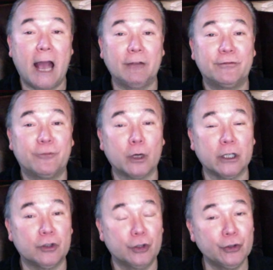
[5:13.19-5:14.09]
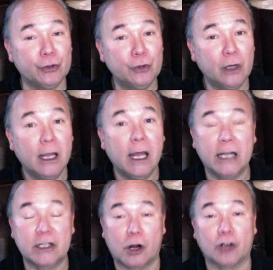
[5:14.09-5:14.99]
At forty-two,
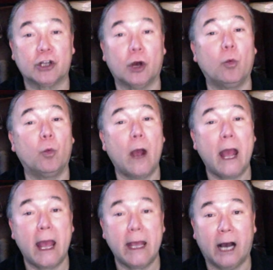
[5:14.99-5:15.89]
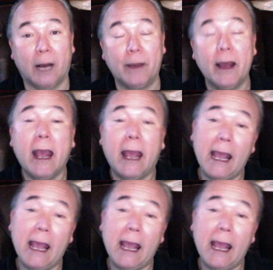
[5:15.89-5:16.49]
it starts to go way up.